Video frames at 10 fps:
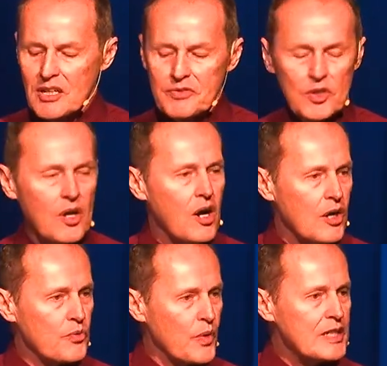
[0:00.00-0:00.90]
of your
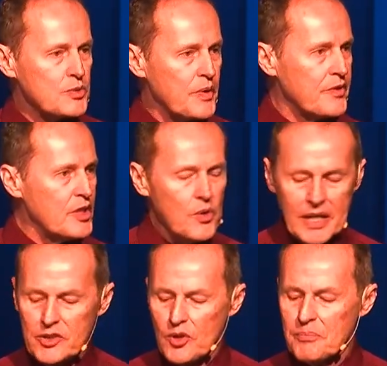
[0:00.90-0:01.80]
heart rests with you
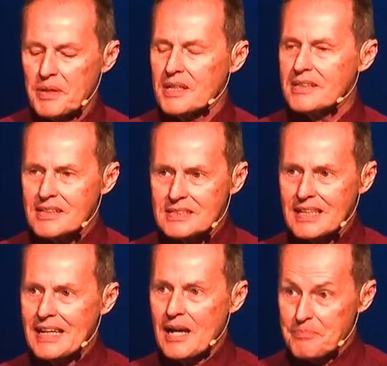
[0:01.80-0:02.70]
and your
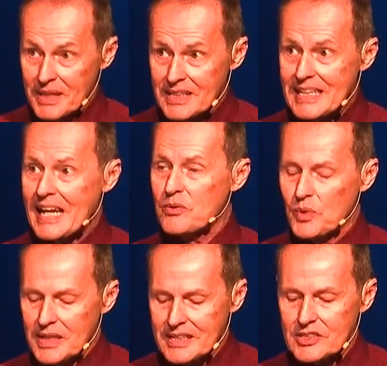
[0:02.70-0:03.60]
ability and
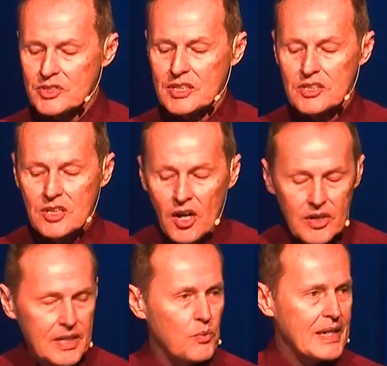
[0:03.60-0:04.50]
willingness to
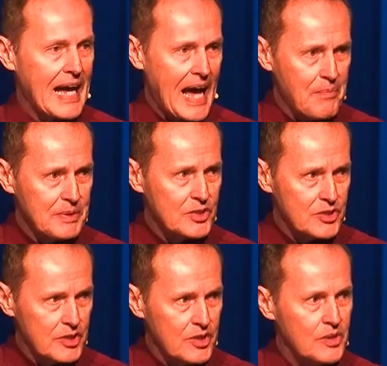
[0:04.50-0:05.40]
guard it. What happens
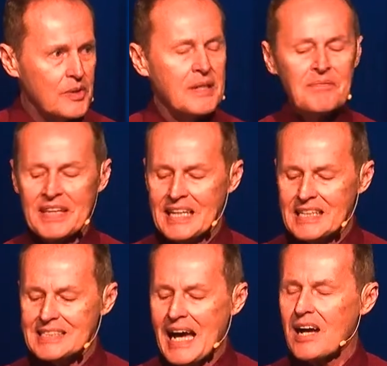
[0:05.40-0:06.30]
to you
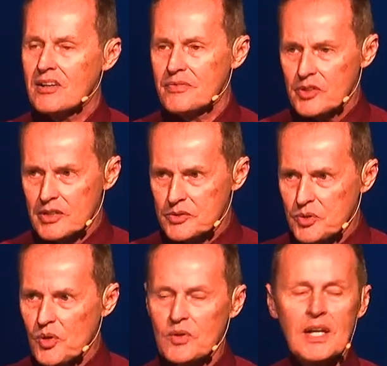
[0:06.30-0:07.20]
is out of your
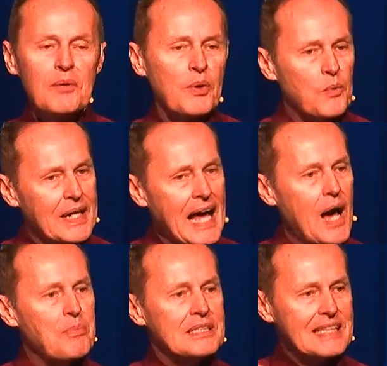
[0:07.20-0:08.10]
control, but what
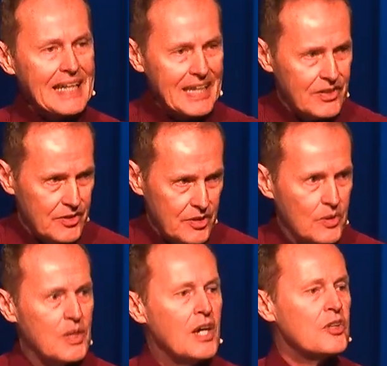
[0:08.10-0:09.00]
happens in
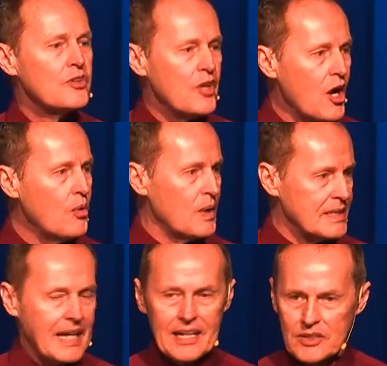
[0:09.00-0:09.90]
you, no
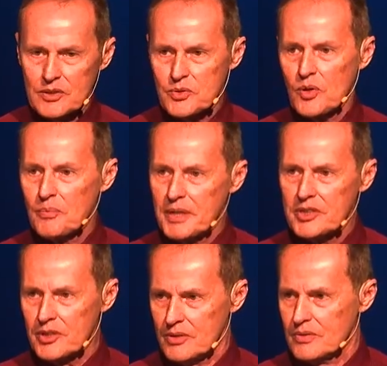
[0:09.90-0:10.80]
one can control but
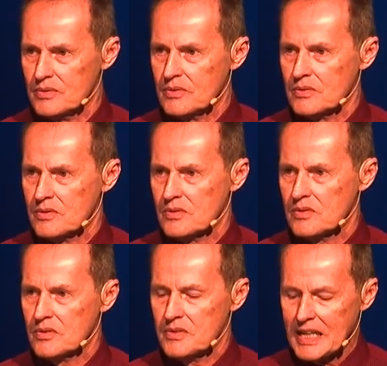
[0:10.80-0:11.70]
you.
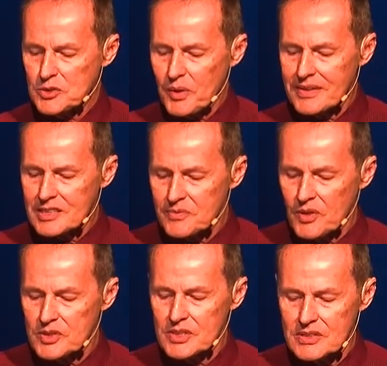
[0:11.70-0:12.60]
That's what this
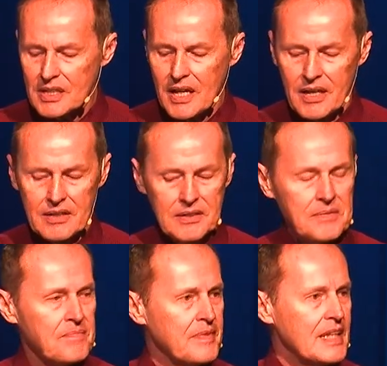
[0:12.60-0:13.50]
verse is saying.
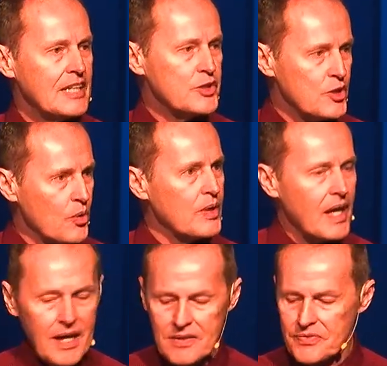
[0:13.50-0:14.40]
It's your
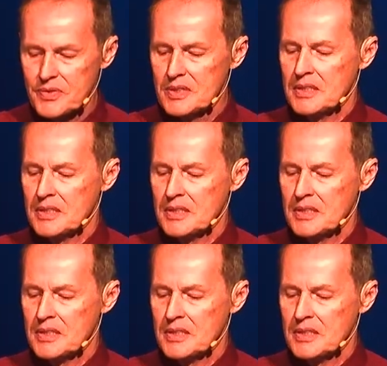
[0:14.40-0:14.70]
life.